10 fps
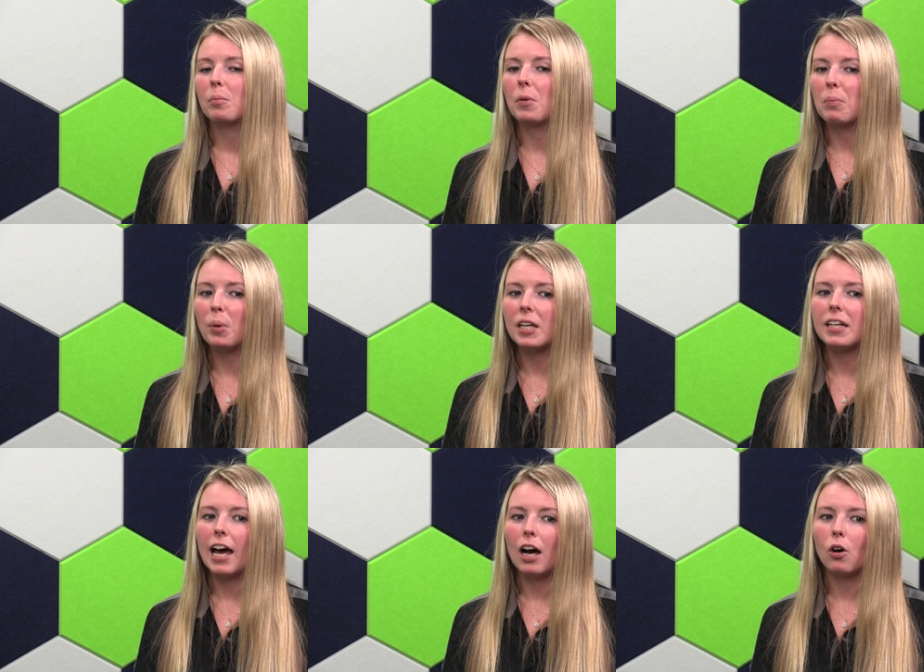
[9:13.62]
but
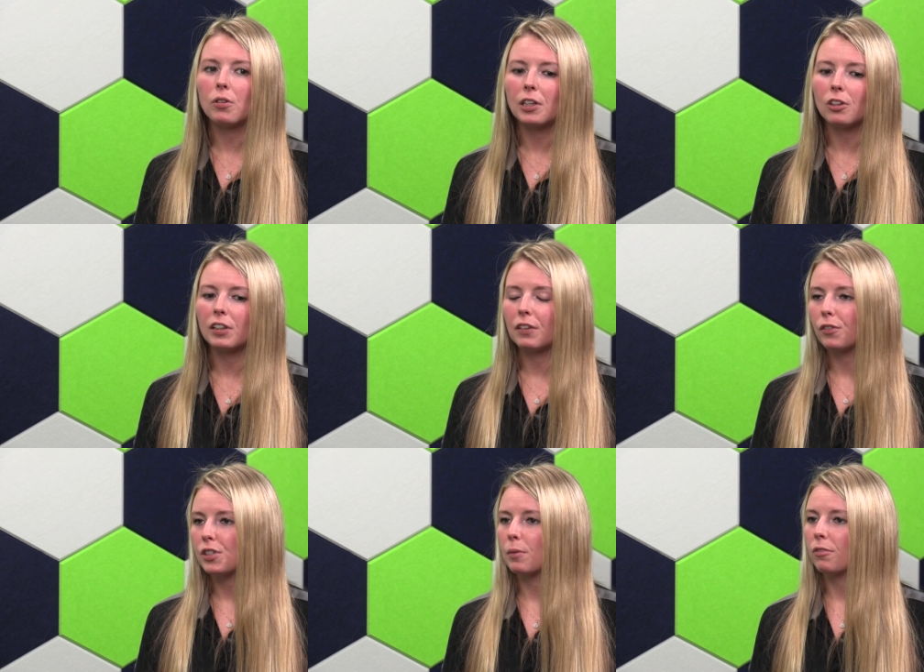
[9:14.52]
now they're looking
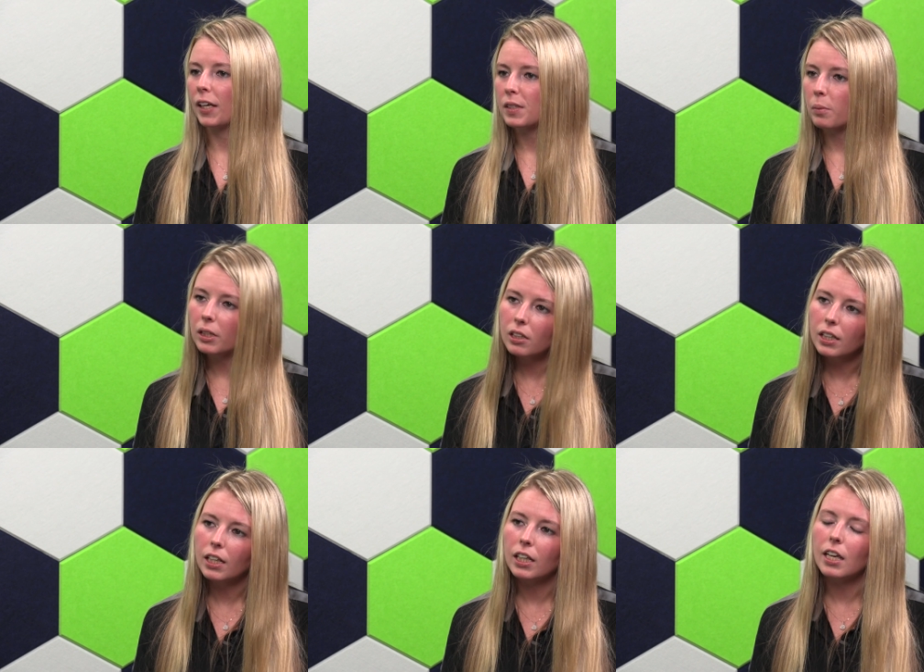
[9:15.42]
for some
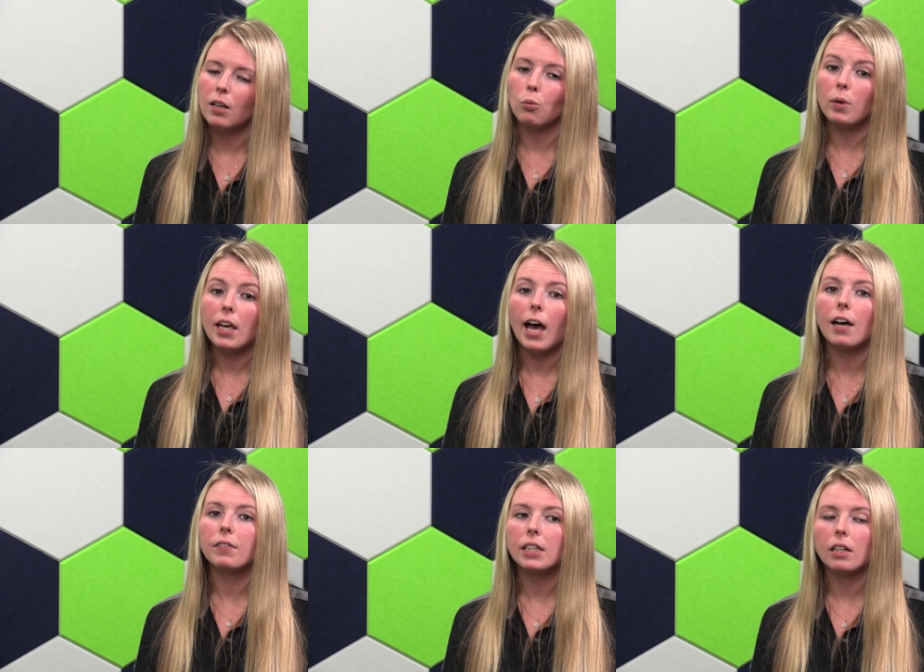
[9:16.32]
flexibility, and we
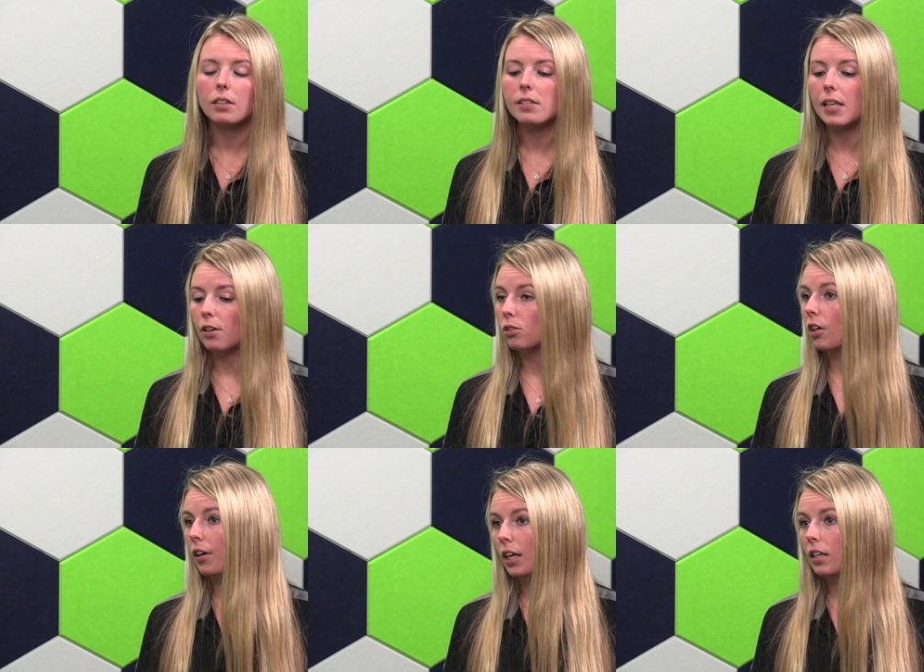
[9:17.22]
haven't
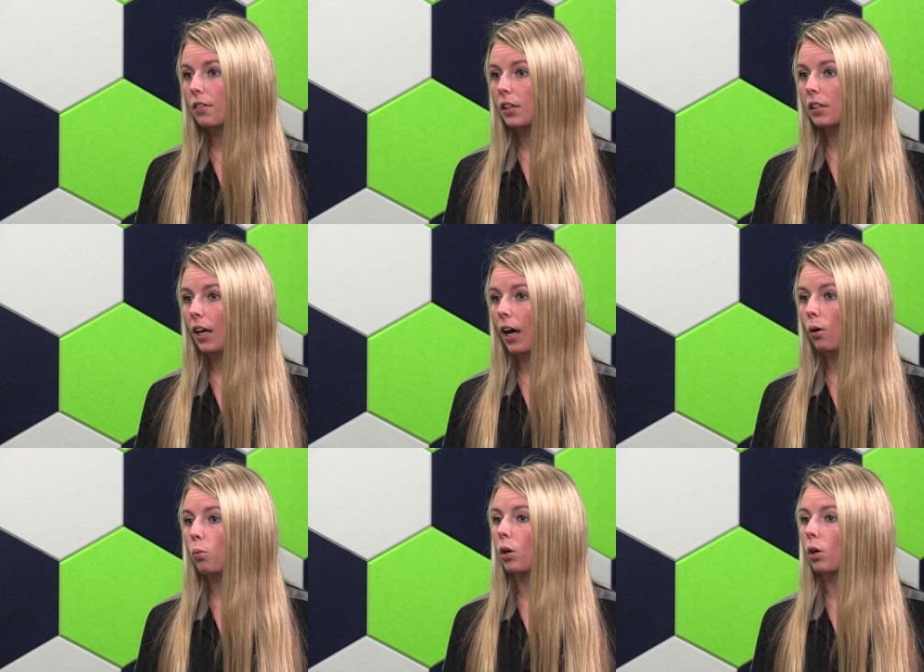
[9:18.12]
settled on anything yet.